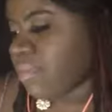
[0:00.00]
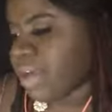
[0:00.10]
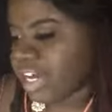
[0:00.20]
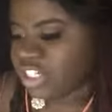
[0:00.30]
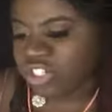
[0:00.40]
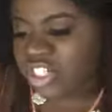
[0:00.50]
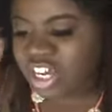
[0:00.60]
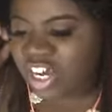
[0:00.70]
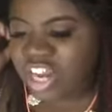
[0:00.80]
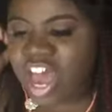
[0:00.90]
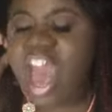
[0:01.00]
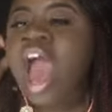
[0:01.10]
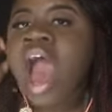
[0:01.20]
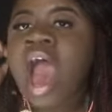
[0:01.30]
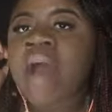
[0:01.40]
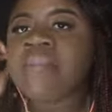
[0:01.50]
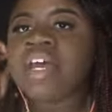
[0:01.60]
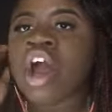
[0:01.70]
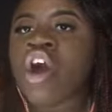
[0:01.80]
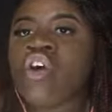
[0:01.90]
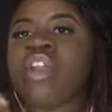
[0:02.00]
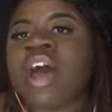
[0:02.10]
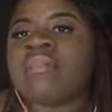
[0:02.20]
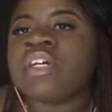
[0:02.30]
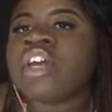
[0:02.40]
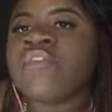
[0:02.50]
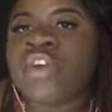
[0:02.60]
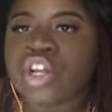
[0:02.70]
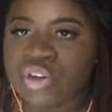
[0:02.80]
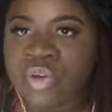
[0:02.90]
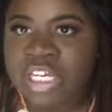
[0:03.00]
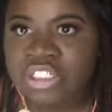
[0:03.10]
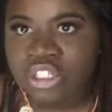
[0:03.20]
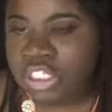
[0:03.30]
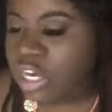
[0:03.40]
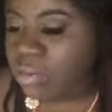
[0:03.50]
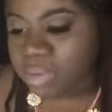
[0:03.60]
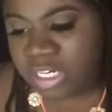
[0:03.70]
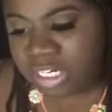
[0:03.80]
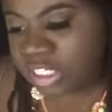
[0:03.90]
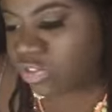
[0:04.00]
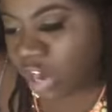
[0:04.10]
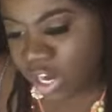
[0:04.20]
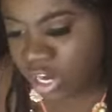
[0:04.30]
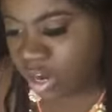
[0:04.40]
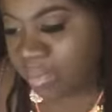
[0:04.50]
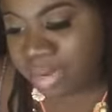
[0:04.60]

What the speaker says: my intro song. Like, I've been a whole lot looking for a new intro song, but this right here